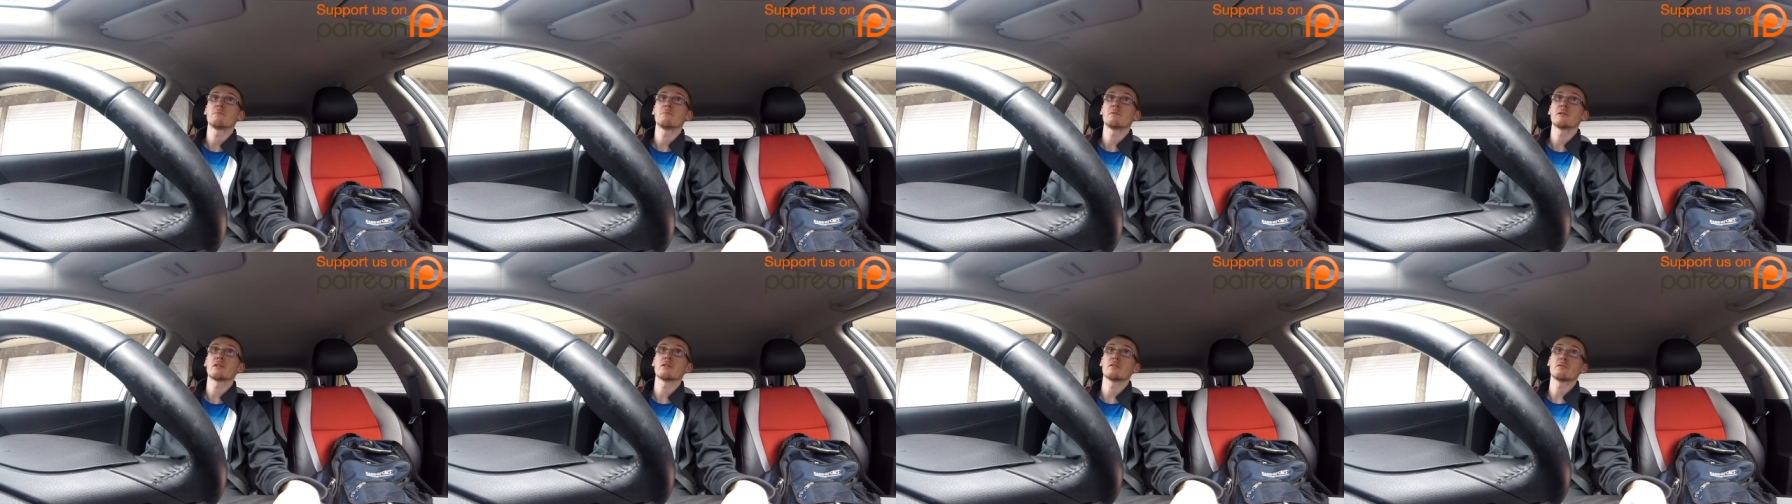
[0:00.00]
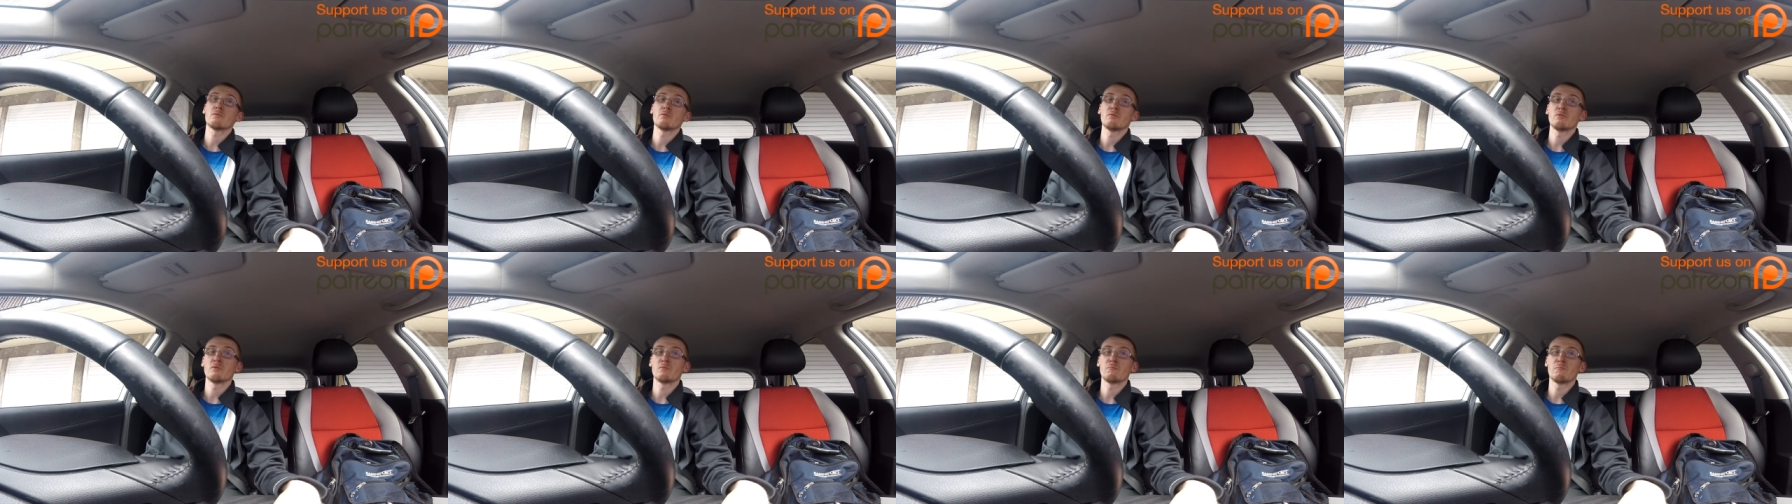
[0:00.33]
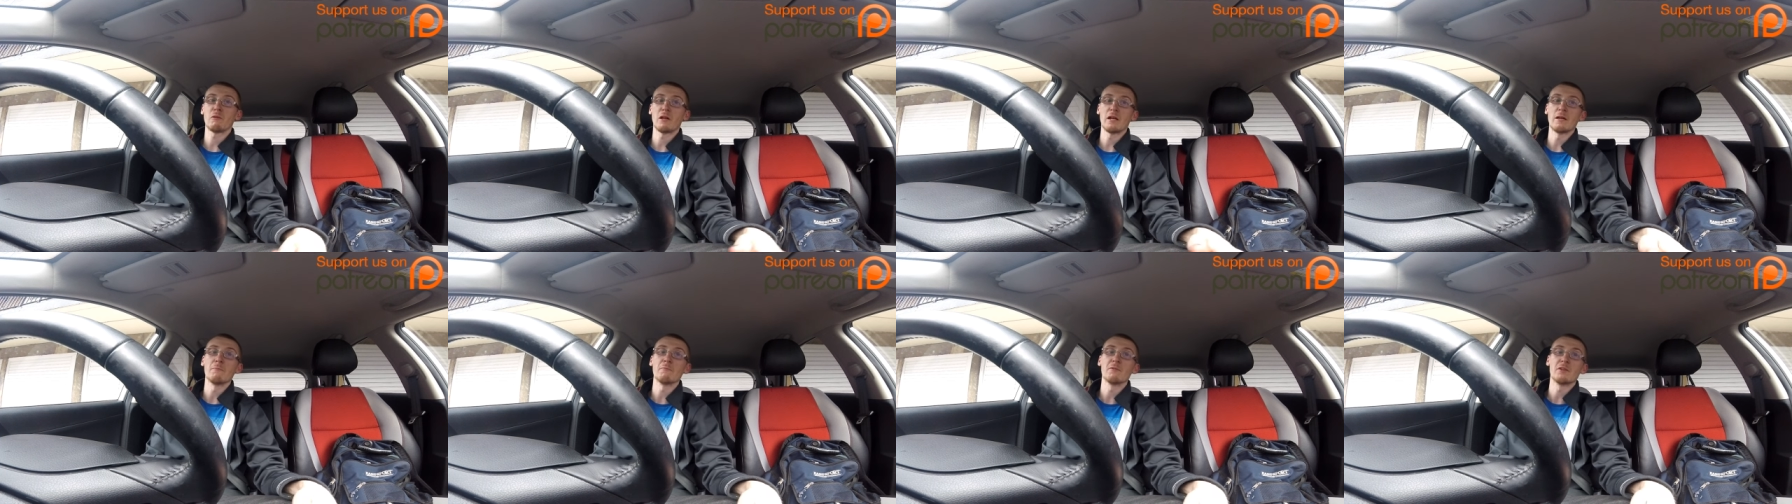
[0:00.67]
because we were
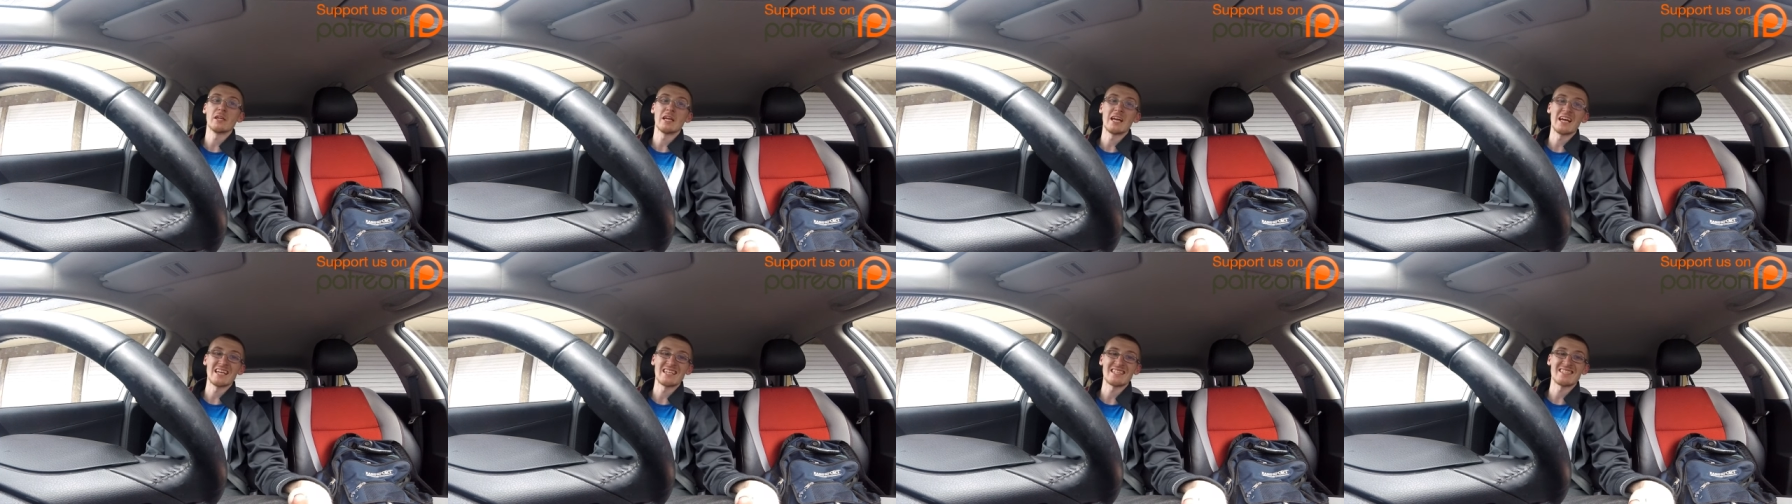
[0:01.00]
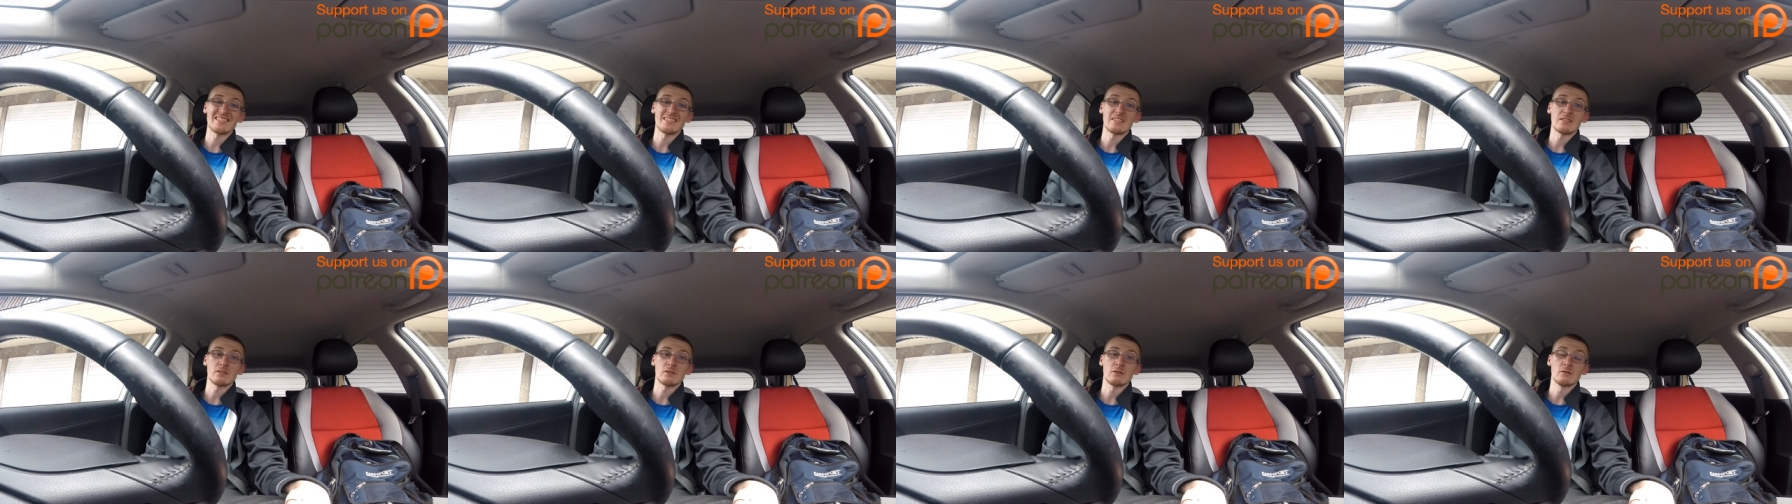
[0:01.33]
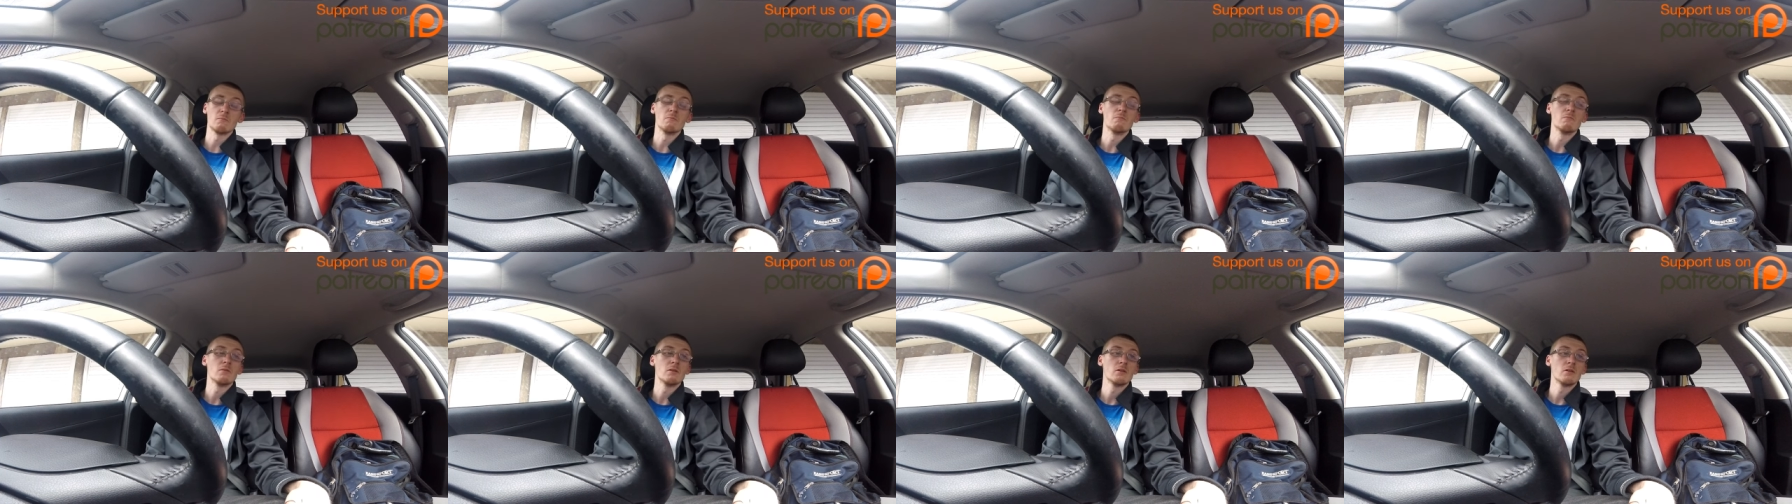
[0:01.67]
playing with the air
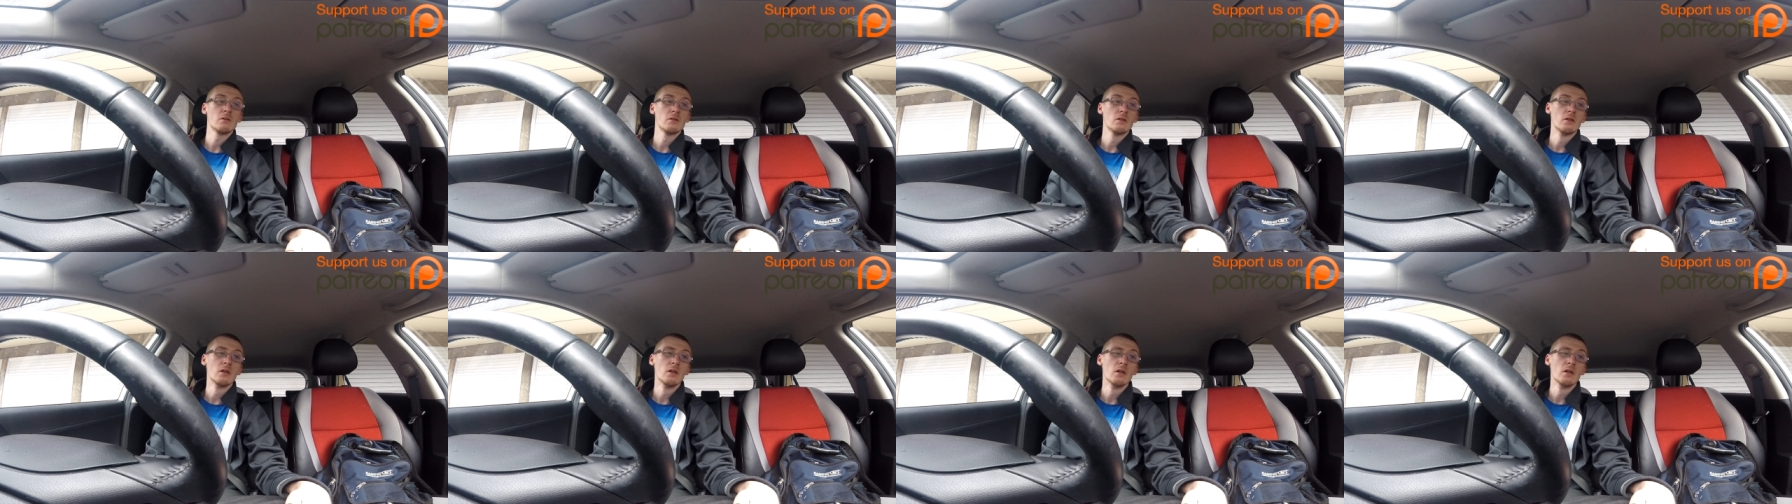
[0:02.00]
system,